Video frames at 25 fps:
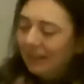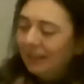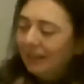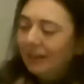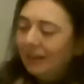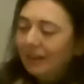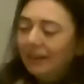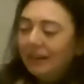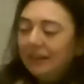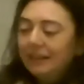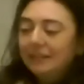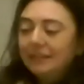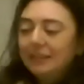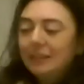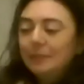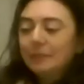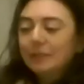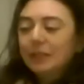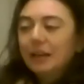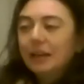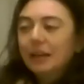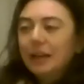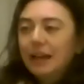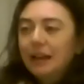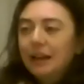And it seems
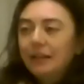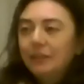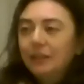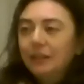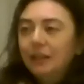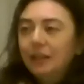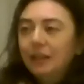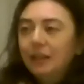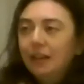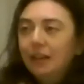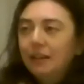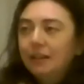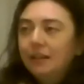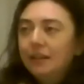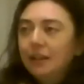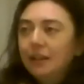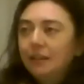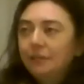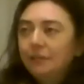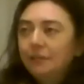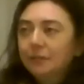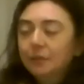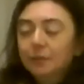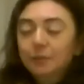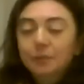like I have
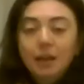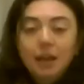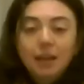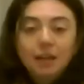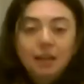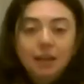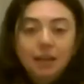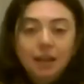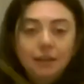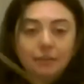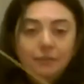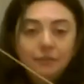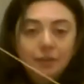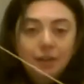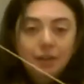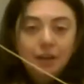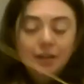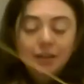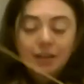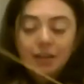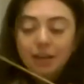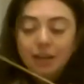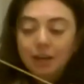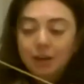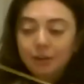enough thread left on
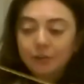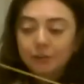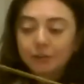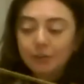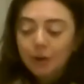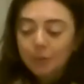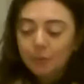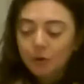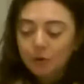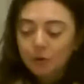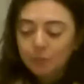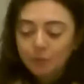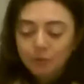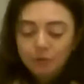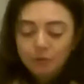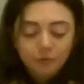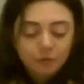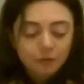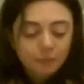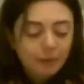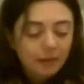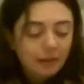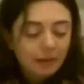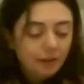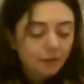here, so I won't move to
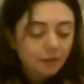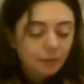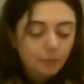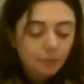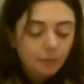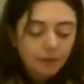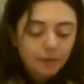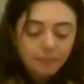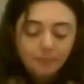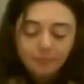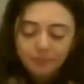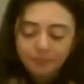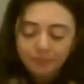my other one.